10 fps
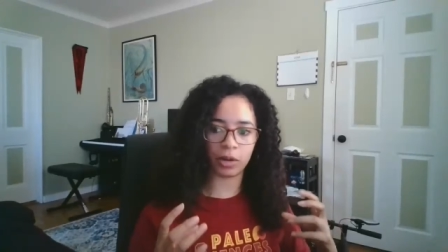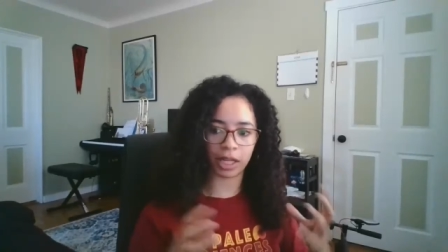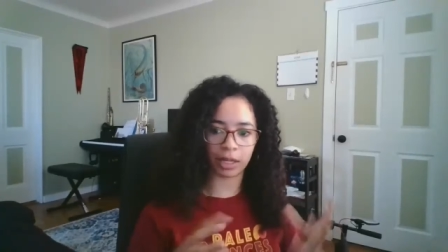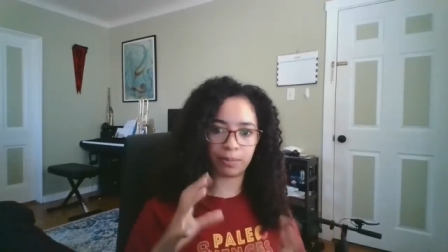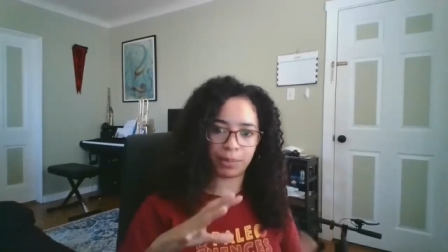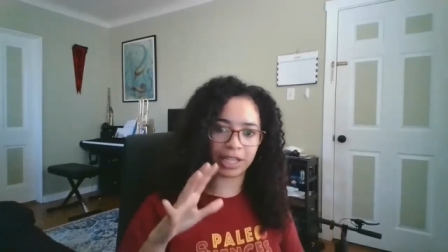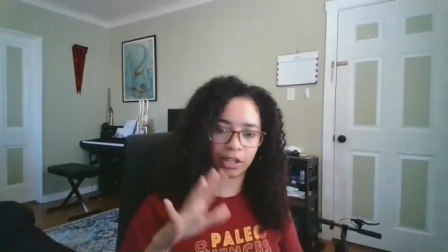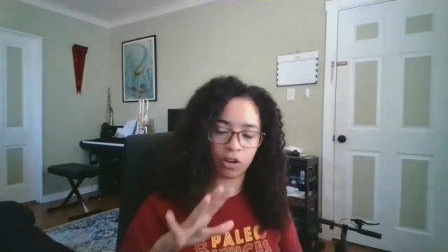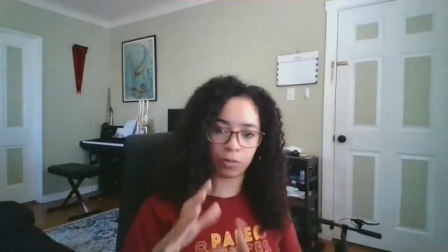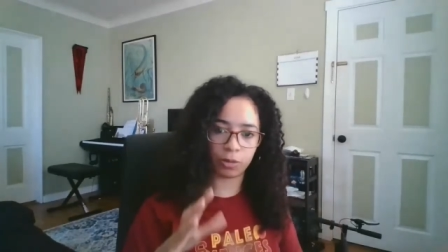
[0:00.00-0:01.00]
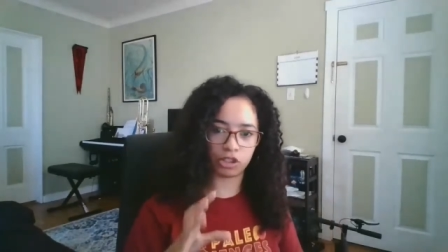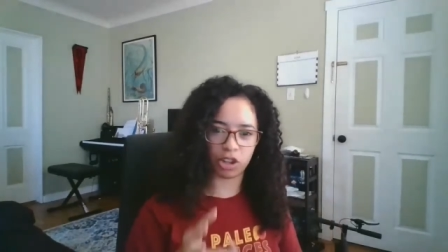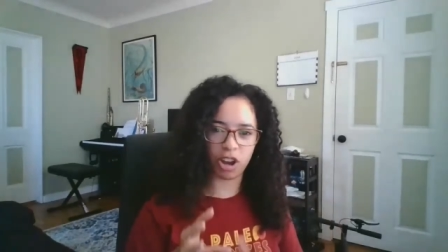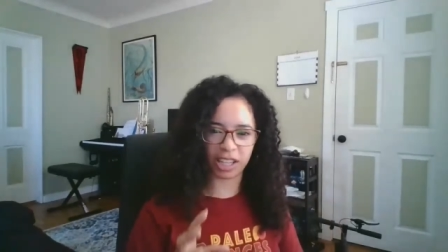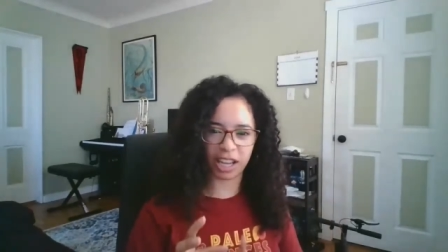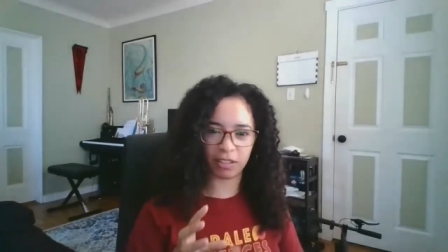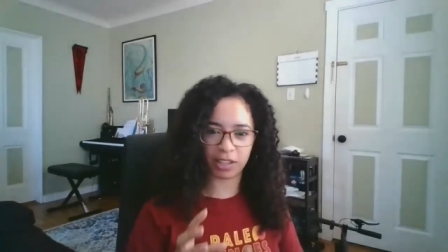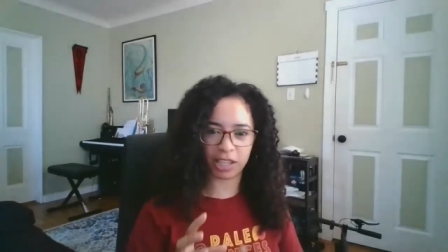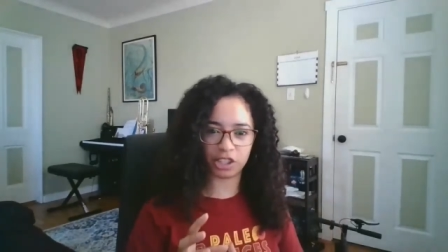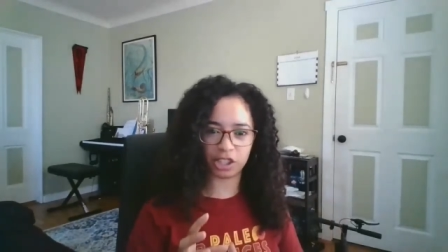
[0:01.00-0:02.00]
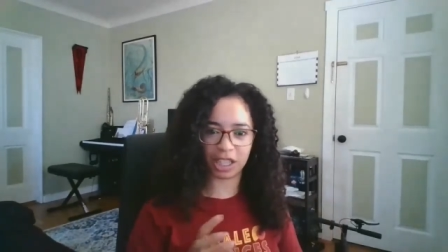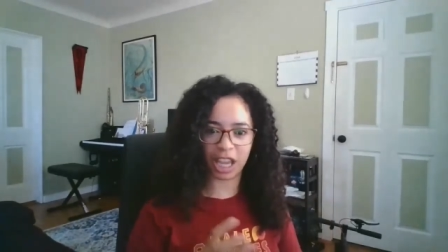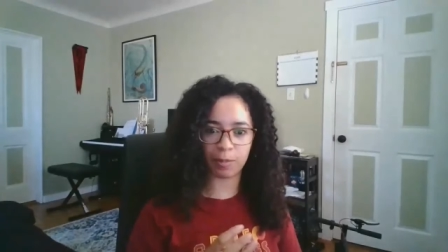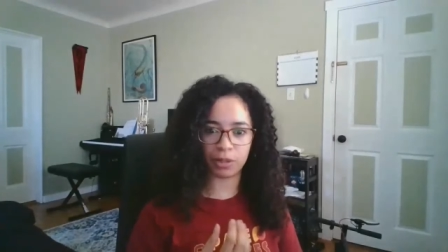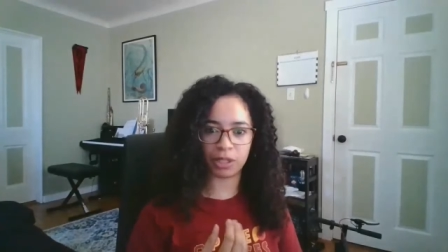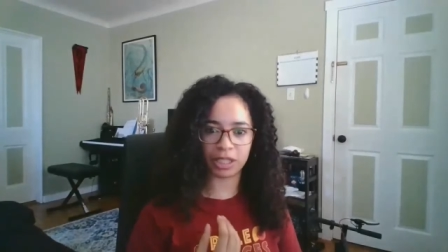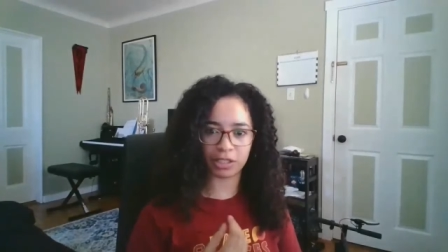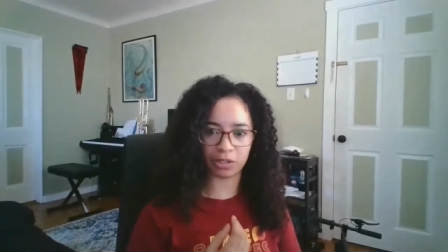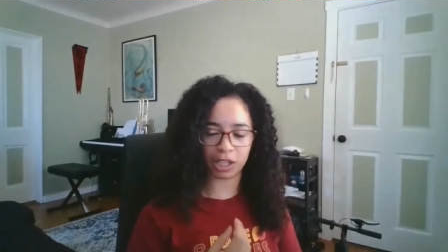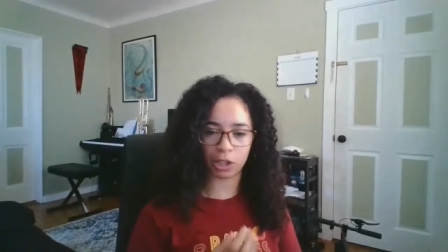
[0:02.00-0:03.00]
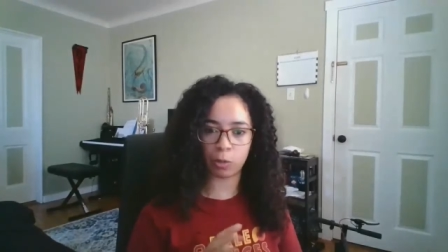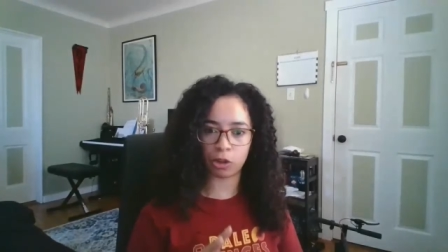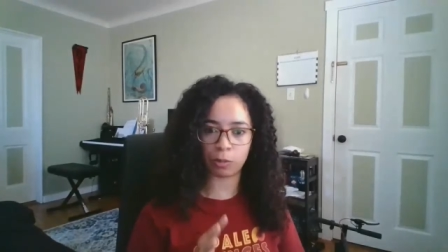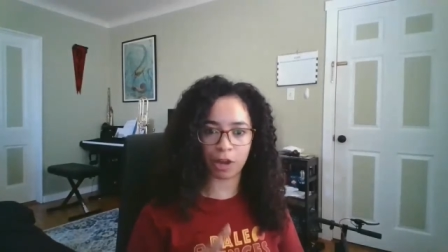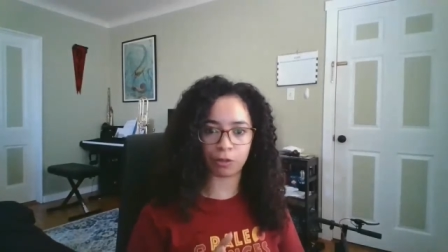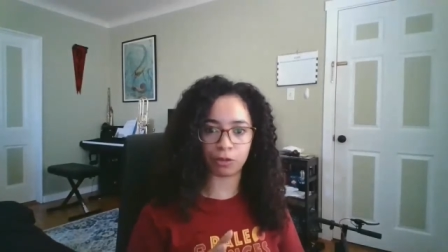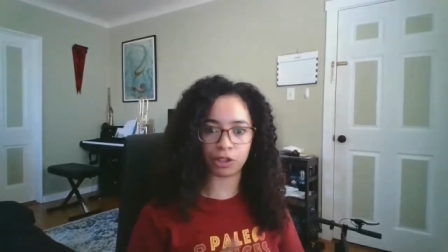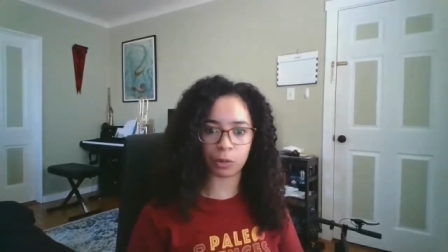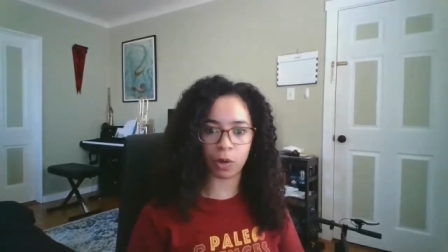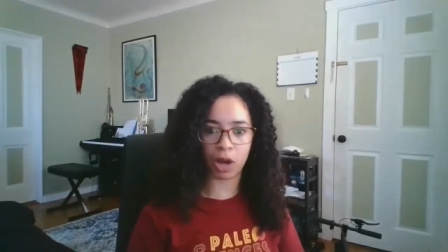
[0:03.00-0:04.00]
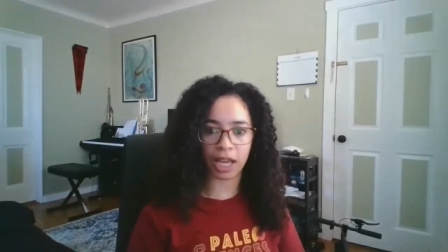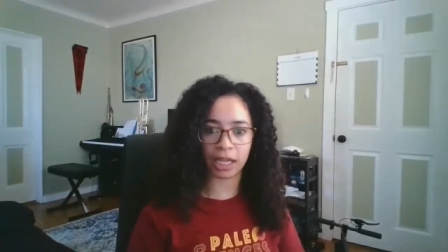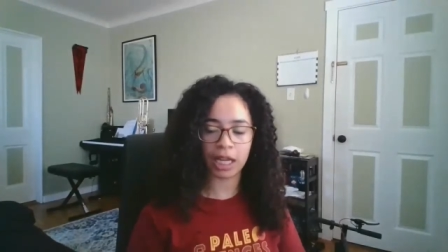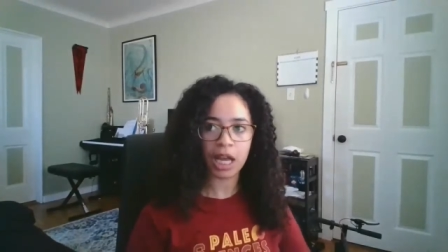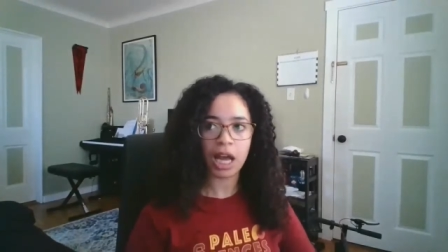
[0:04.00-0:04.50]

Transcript: like big open jaw kind of hinging capability. So they could open their mouth really wide.